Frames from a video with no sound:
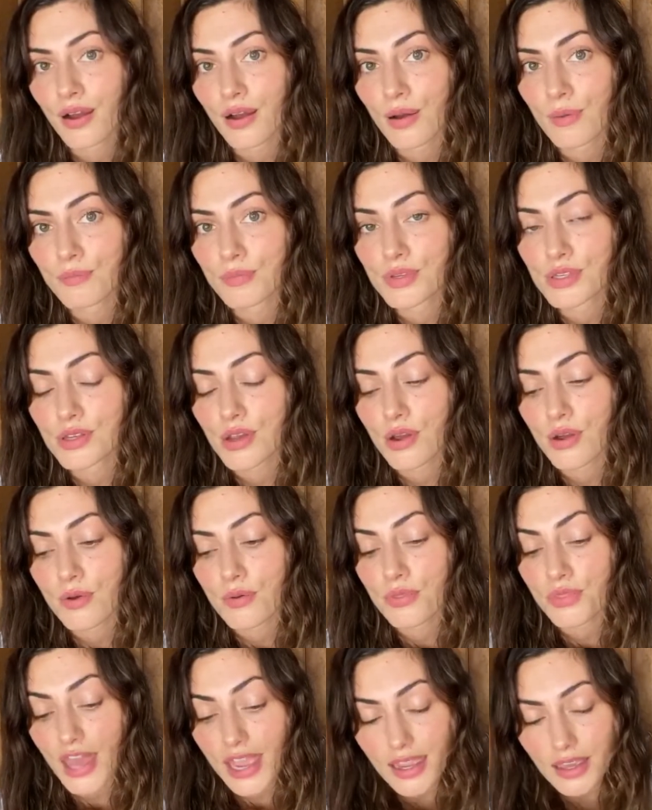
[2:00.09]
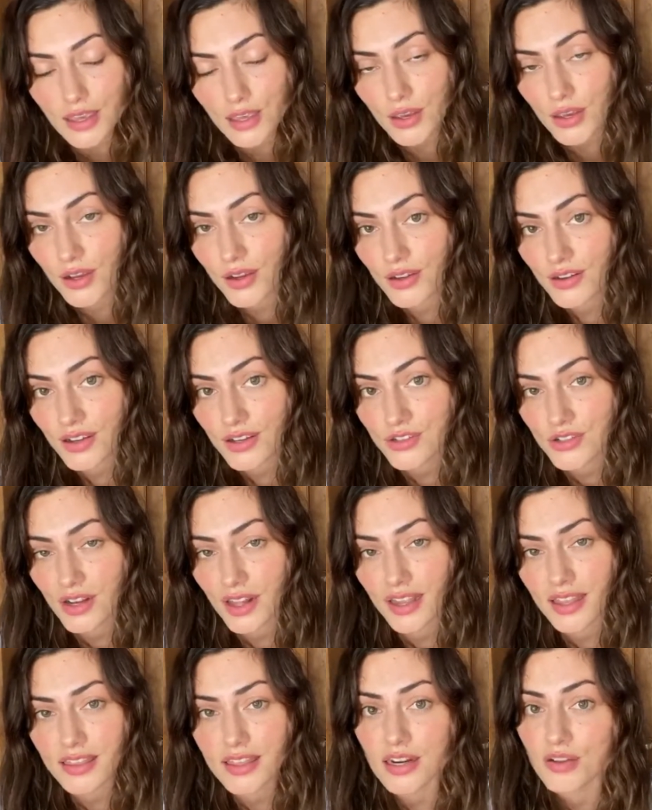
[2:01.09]
So thank you,
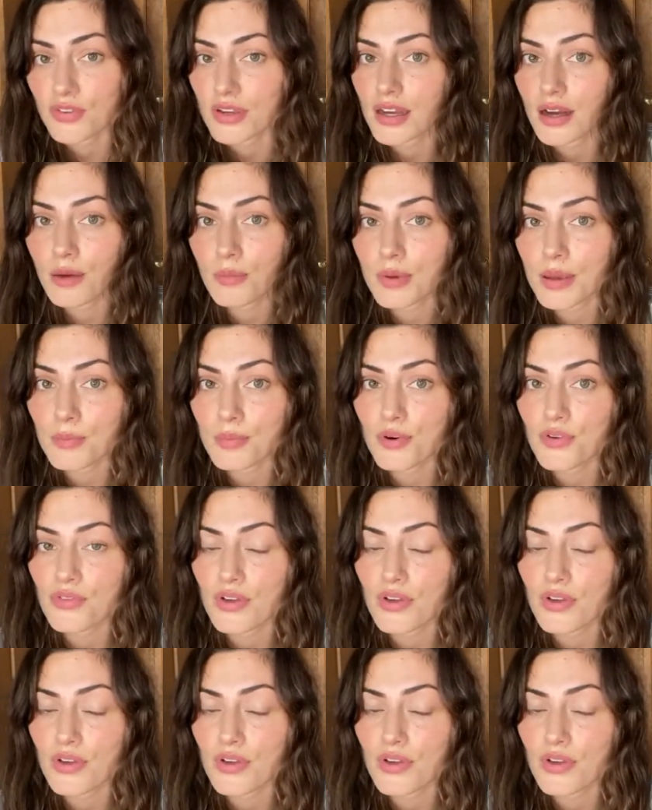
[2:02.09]
Australian Theatre for Young People, for